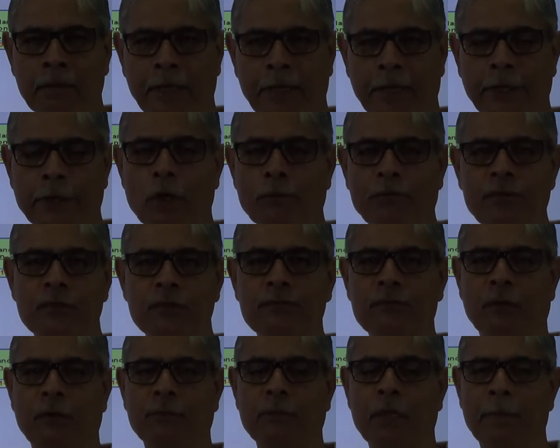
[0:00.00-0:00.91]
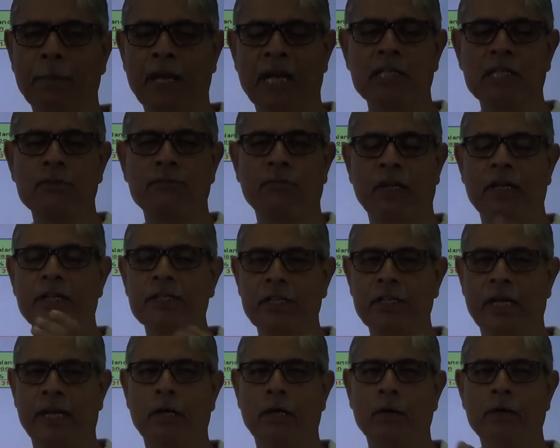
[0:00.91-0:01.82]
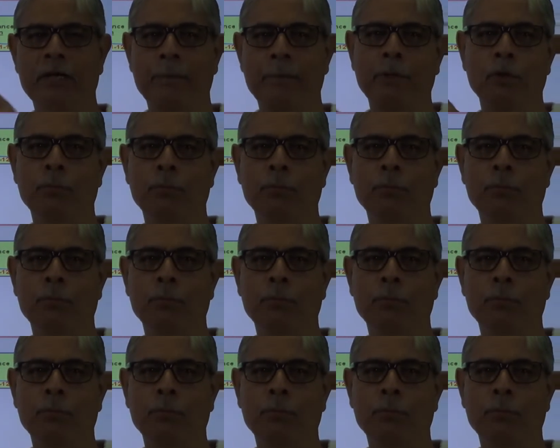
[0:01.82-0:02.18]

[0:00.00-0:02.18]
head office from the branch furniture account debit to